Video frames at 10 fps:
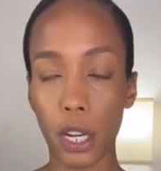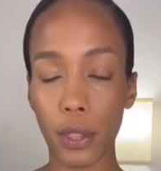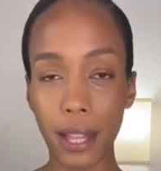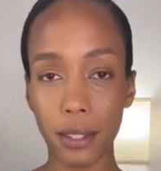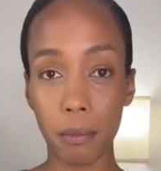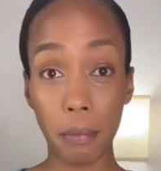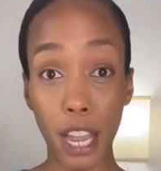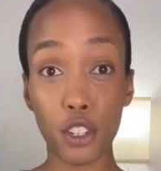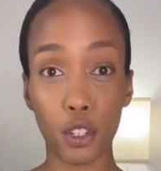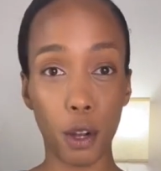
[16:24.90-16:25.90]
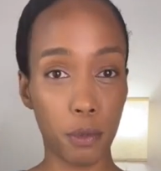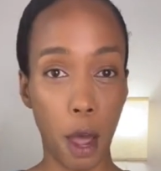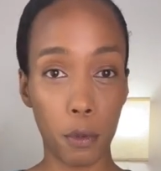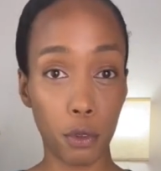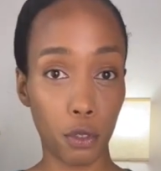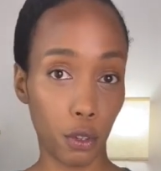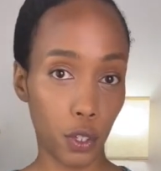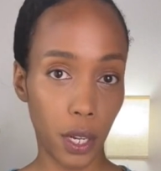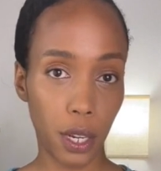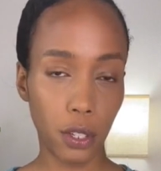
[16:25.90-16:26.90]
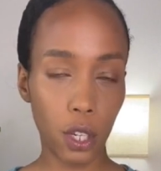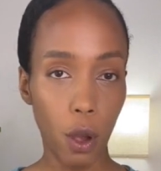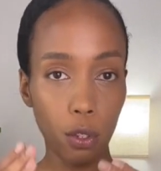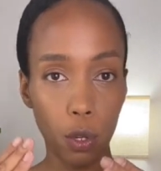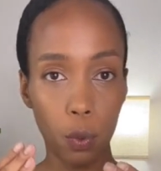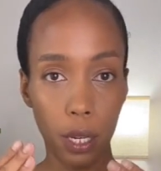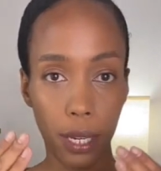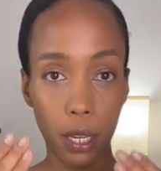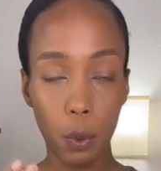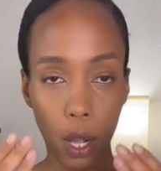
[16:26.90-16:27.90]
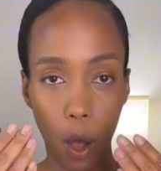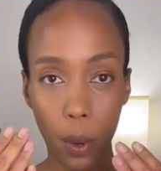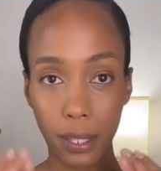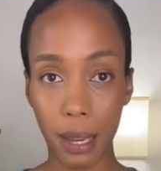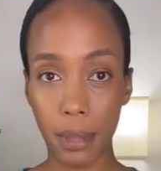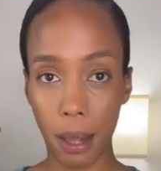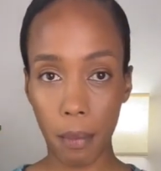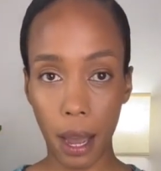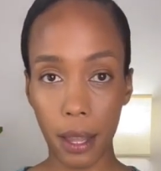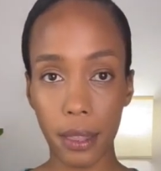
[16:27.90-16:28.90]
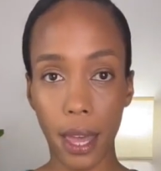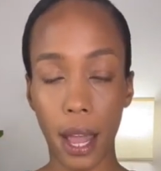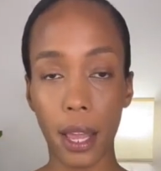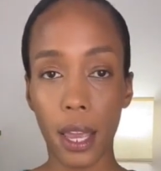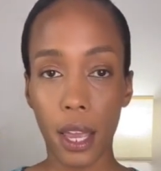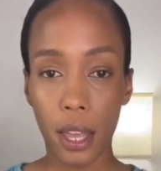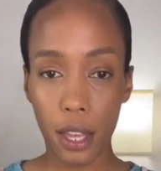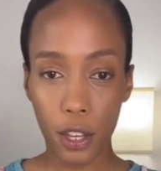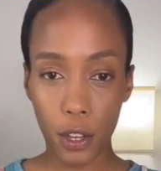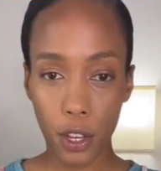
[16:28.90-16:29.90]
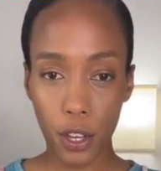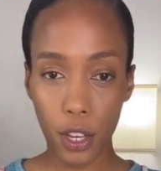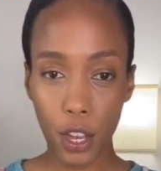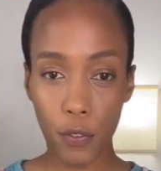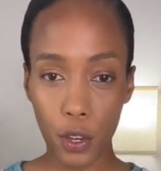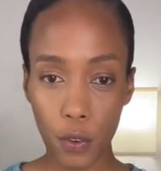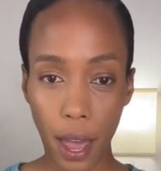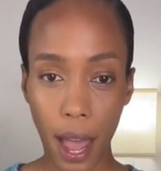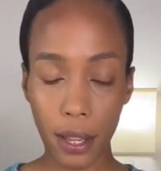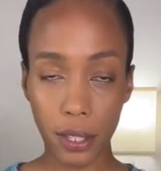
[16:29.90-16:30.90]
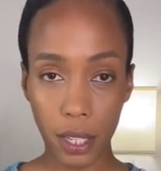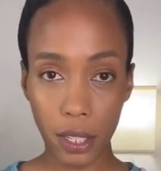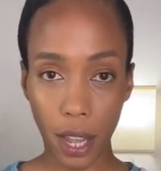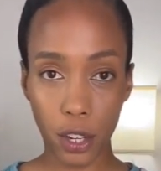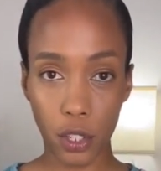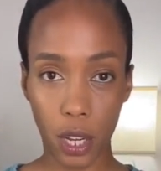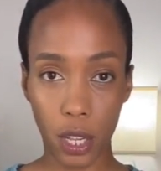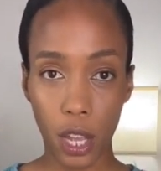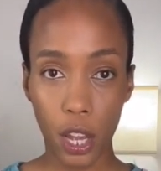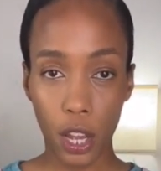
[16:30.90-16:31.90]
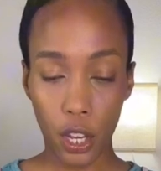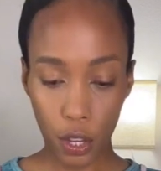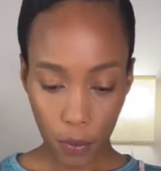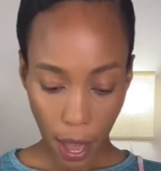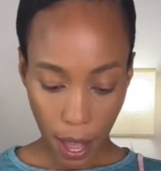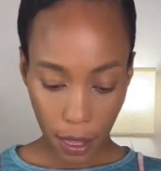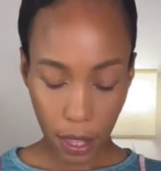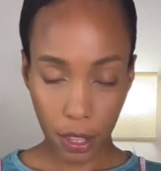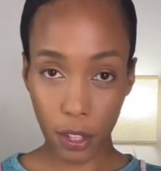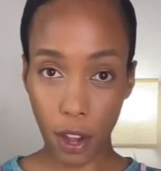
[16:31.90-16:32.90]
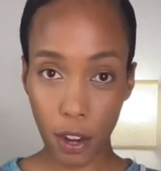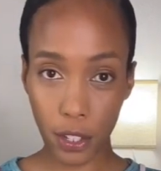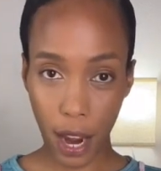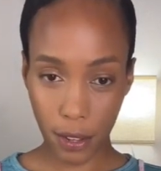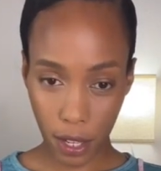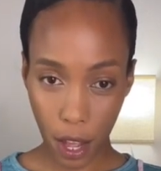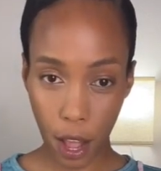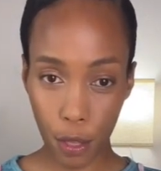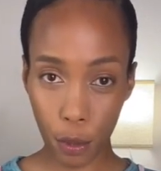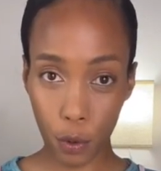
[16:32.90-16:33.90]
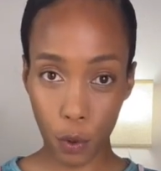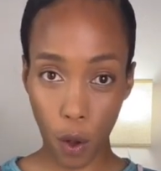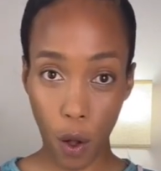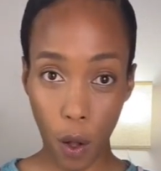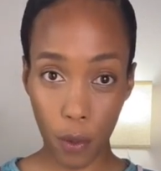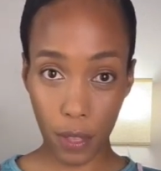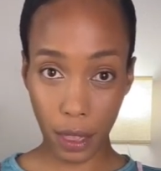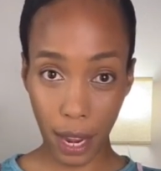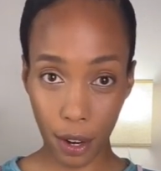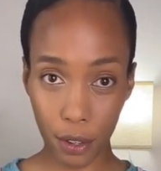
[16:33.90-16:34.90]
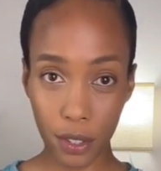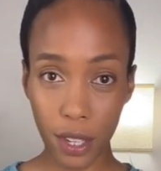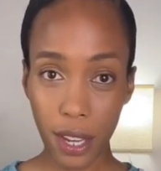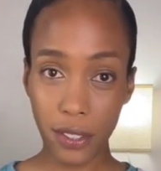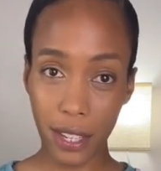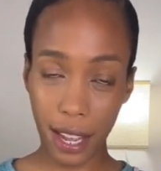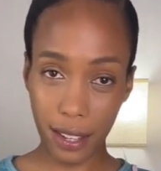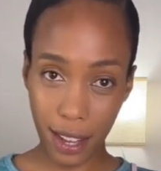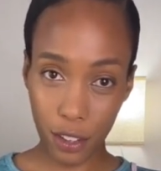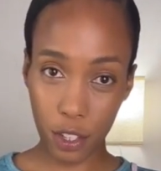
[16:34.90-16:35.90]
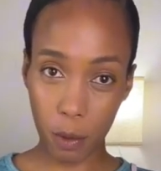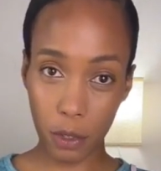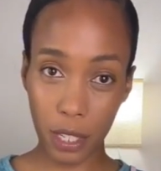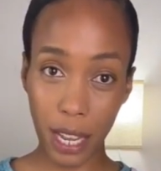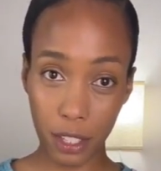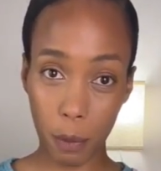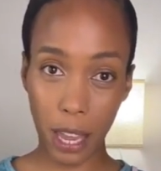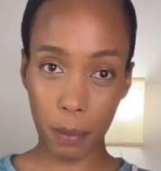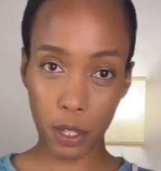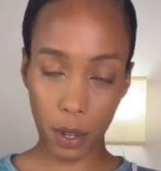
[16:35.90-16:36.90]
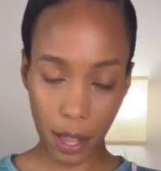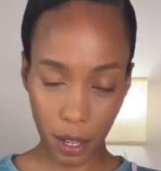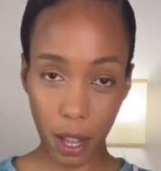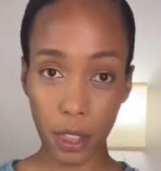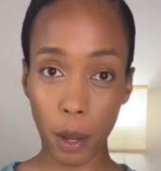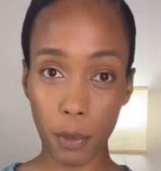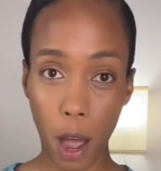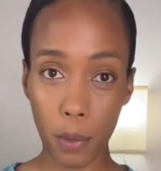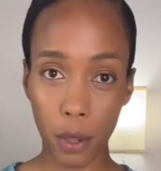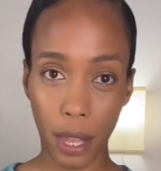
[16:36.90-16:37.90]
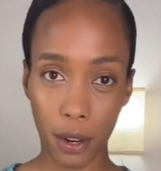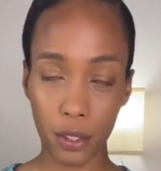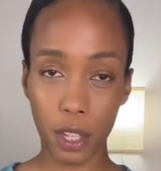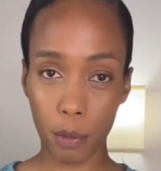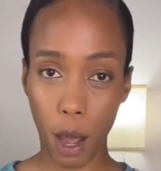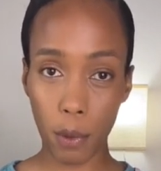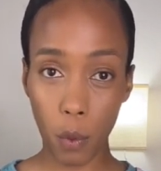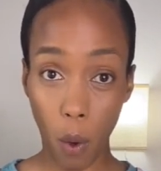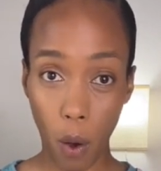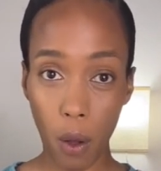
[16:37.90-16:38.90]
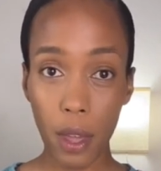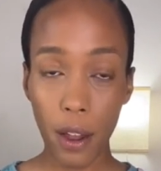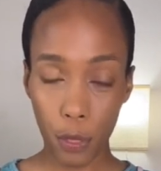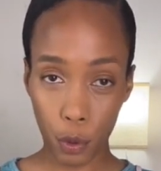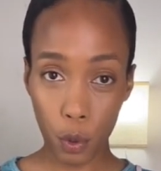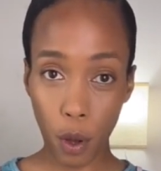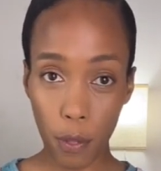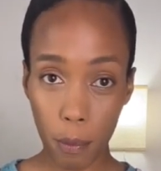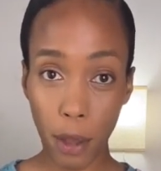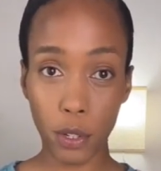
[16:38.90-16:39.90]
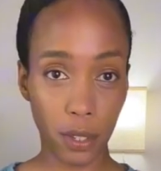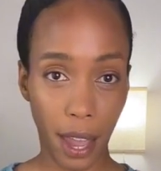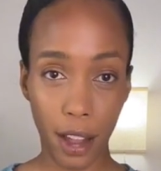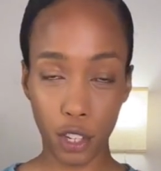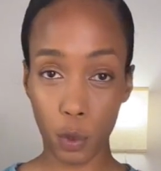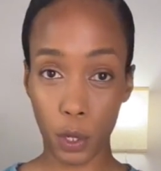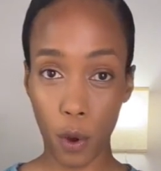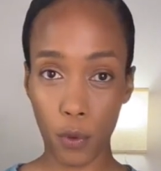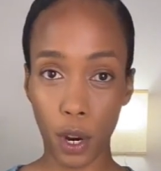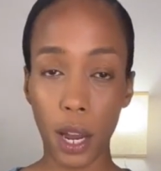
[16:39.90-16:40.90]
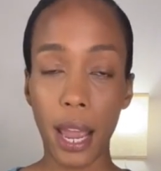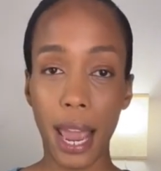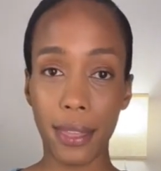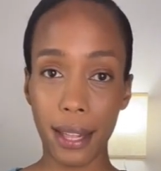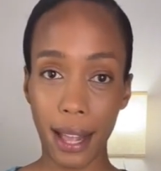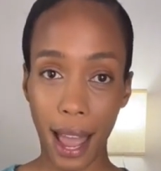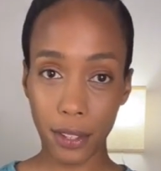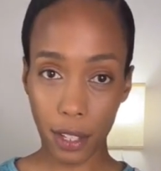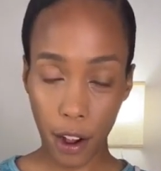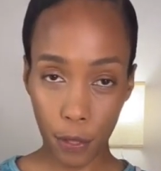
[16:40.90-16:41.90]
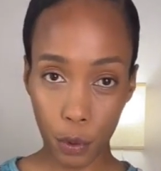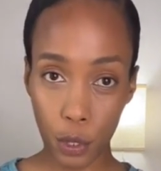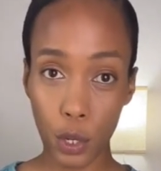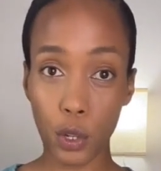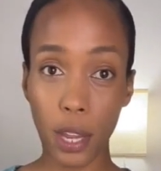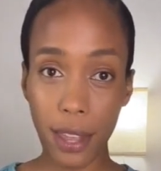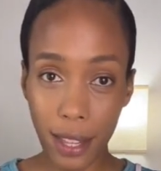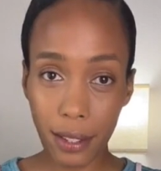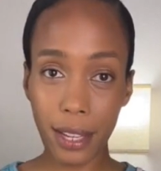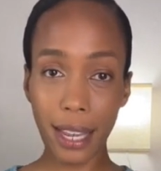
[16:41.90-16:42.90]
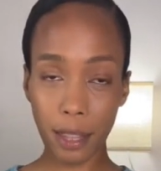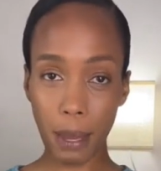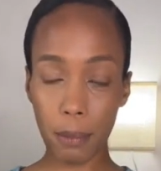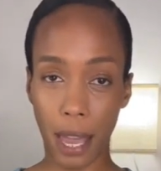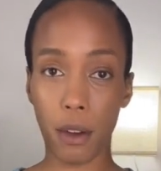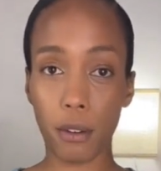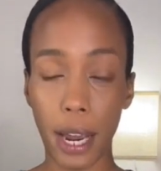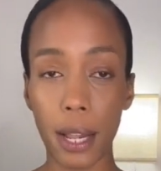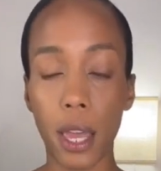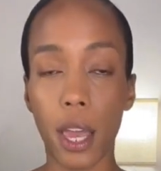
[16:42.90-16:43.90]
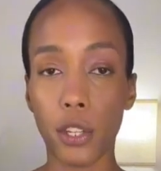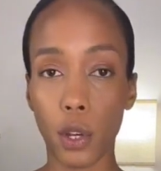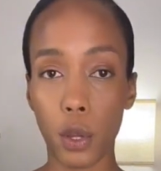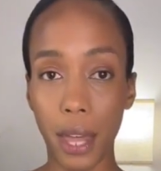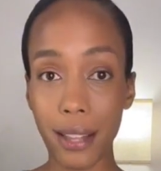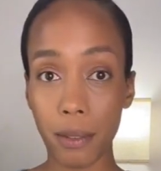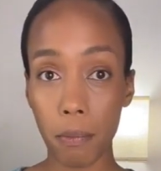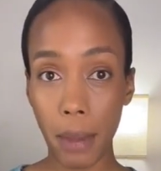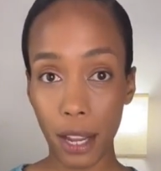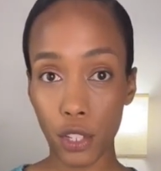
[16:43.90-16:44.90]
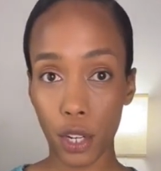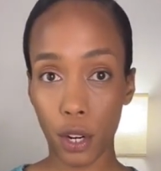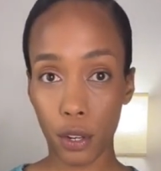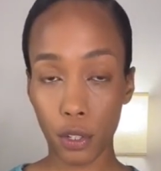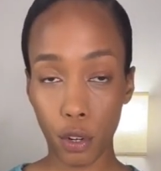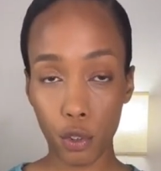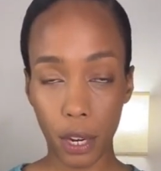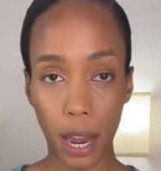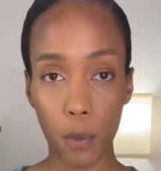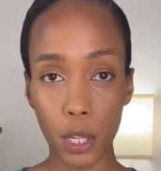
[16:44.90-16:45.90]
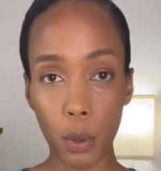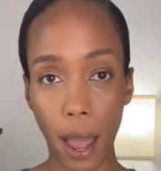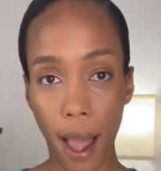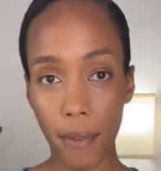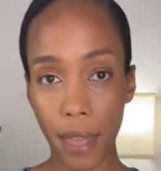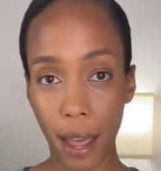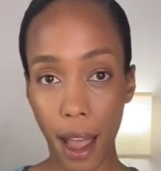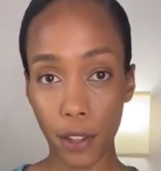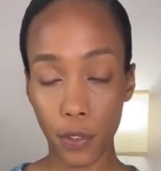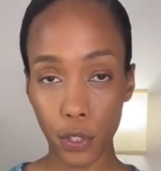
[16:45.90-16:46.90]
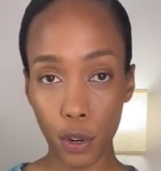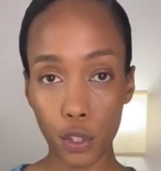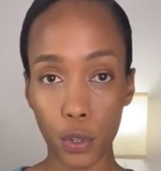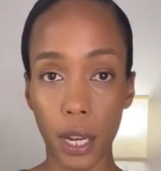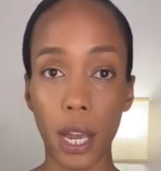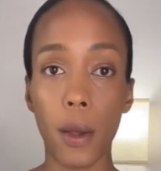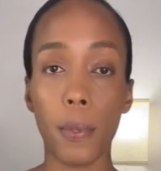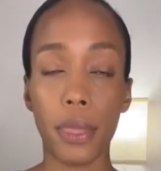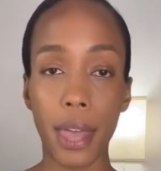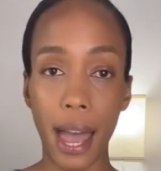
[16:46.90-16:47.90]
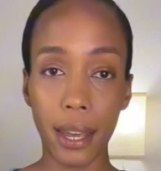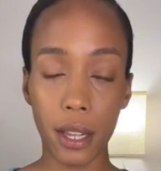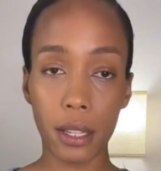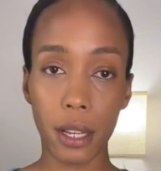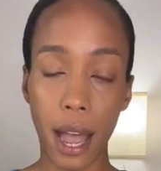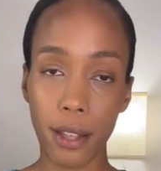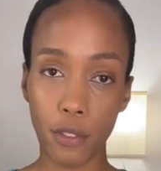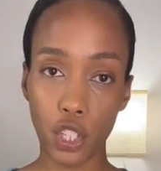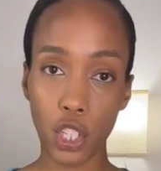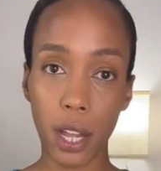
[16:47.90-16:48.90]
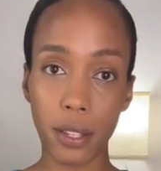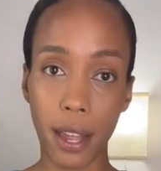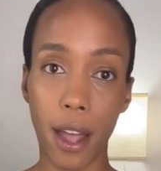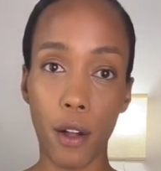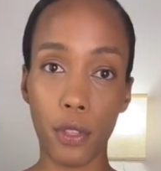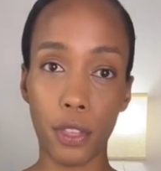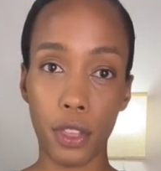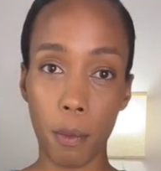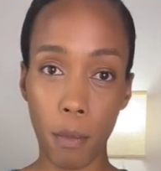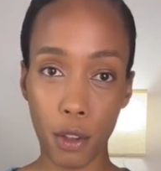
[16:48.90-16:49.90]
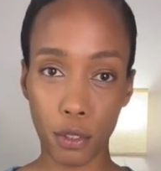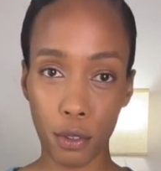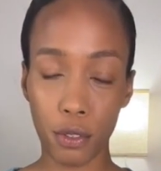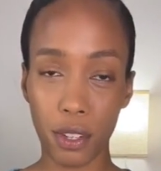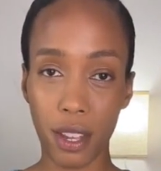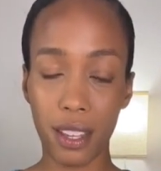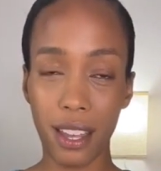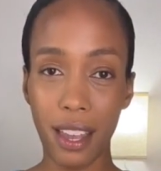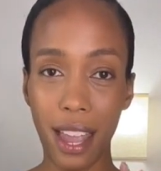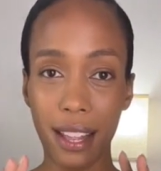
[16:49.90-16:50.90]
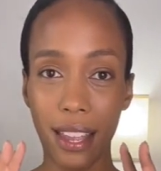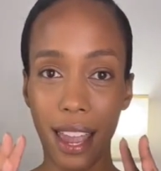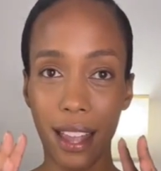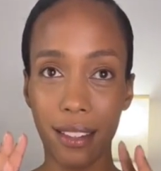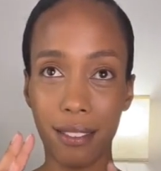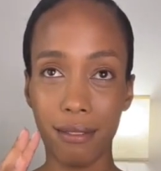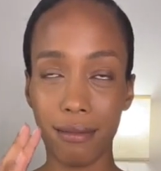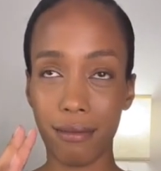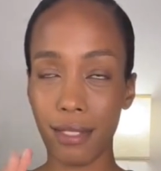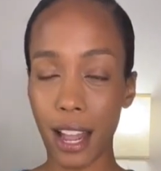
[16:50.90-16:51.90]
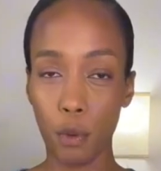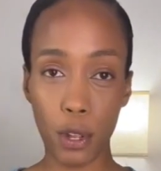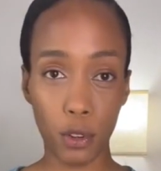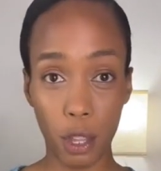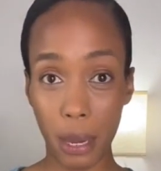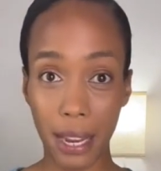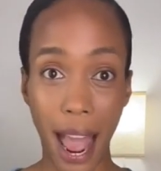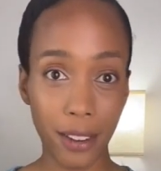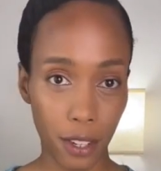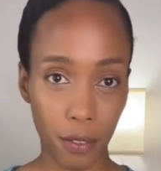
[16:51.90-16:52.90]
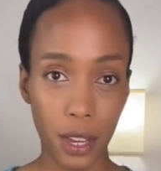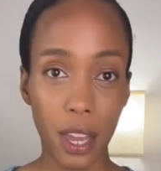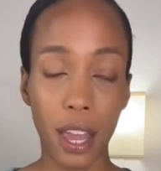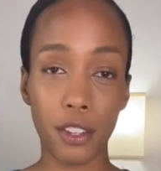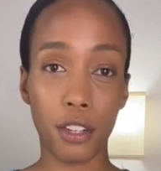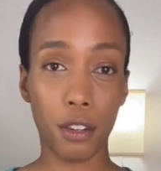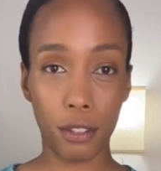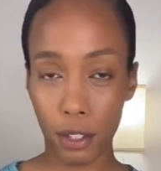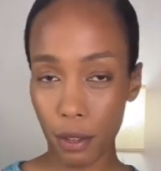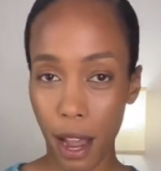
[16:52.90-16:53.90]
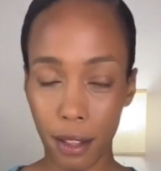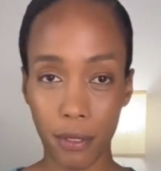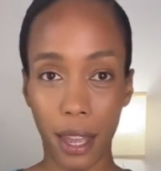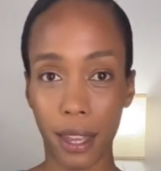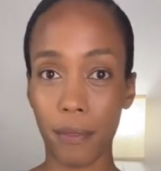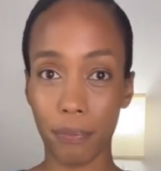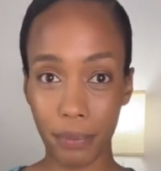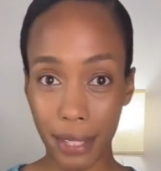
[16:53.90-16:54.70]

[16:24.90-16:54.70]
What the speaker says: that's major abdominal surgery. So you also want to always keep that in mind, that if you've had a C-section, the doctor had to cut through all of the layers to get to the baby. So it had to cut the abdominal layers, the abdominal wall, through all the muscles that I just went over, and then it has to cut through the uterus and then get the baby out, right? So that's major surgery. And when you have that kind of surgery, that can kind of shut down the muscles and kind of render them inactive until you kind of like